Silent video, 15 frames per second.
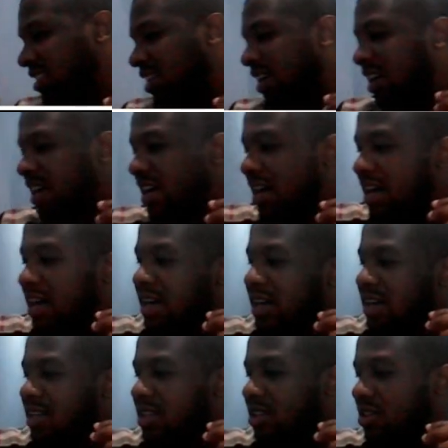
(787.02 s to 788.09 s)
guys,
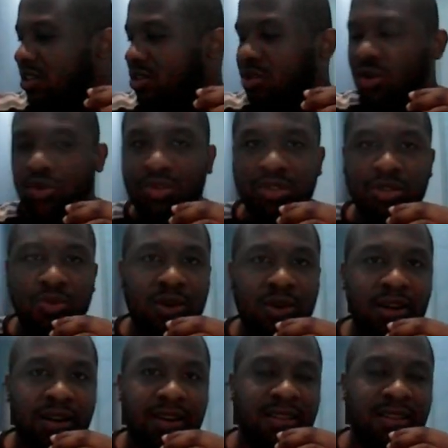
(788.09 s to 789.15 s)

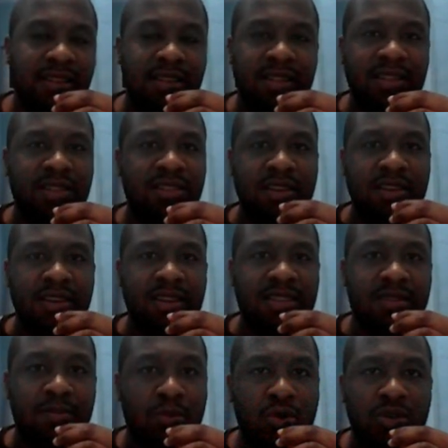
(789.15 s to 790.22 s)
those were
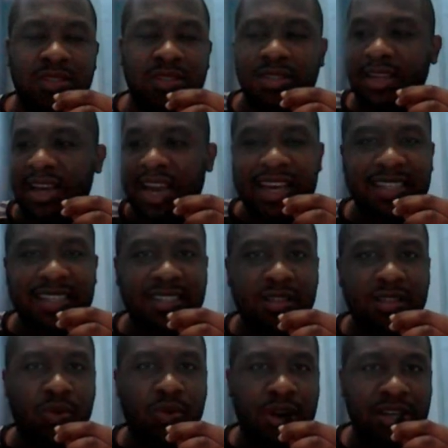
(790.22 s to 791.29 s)
the most
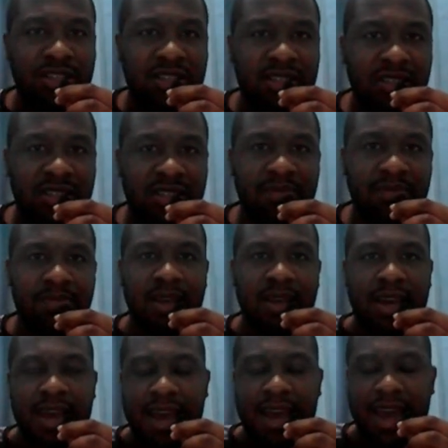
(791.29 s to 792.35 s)
asked
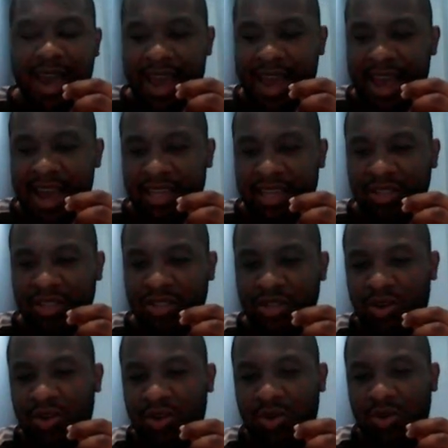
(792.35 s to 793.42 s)
questions,
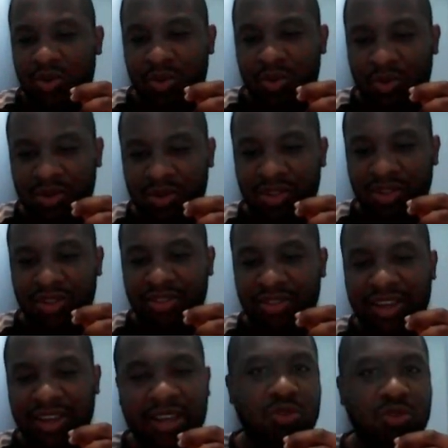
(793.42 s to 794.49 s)
and so
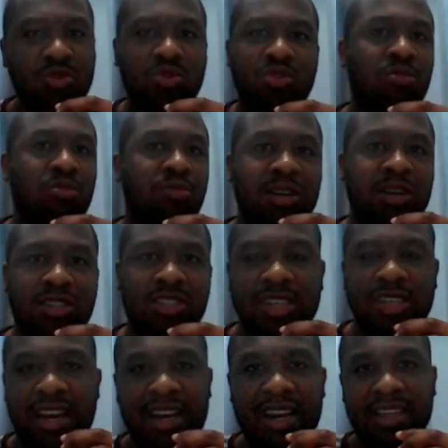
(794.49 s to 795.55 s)
thank you so
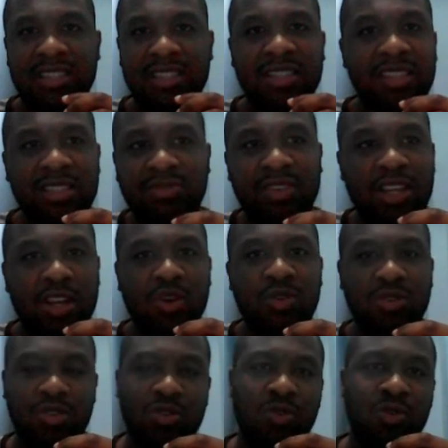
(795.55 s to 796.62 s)
much. This
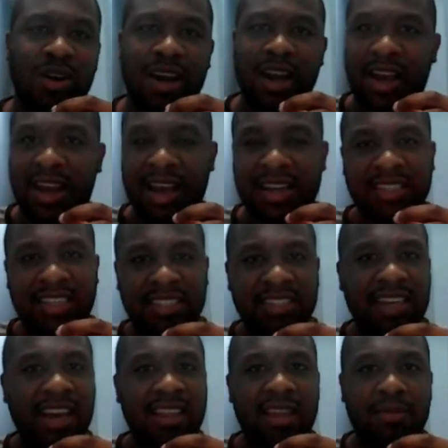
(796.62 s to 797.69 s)
video, so
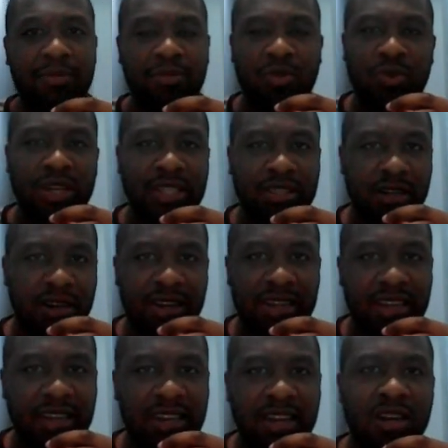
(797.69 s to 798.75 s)
as I said, I'm
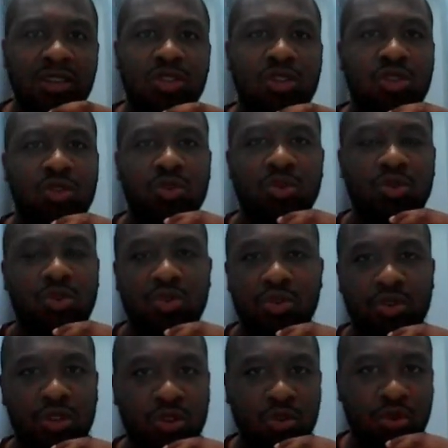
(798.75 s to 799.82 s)
returning here
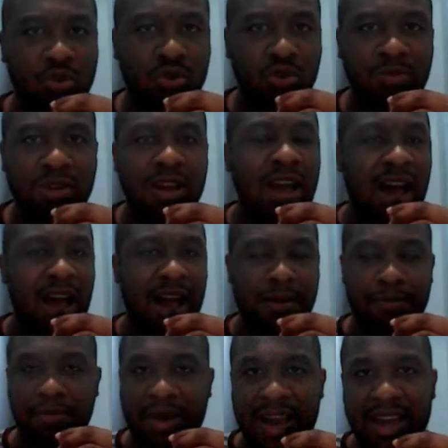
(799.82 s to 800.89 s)
to YouTube.
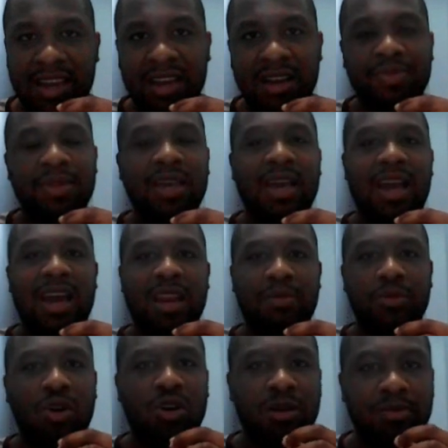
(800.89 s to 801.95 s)
I'm back,
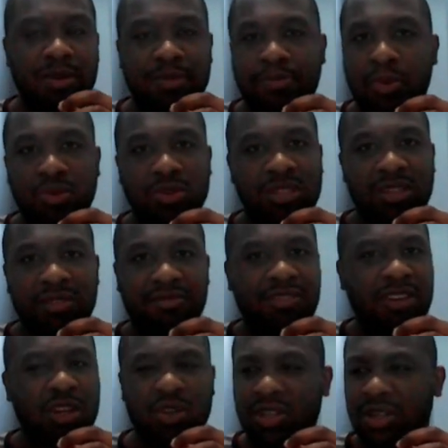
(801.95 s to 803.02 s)
and I'm gonna be
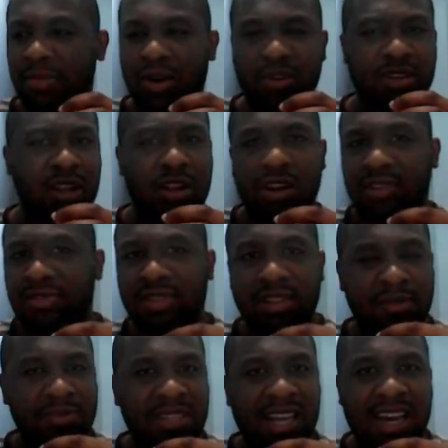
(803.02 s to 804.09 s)
posting videos about a
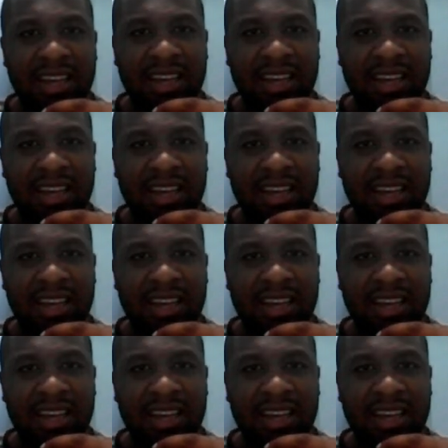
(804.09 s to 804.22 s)
lot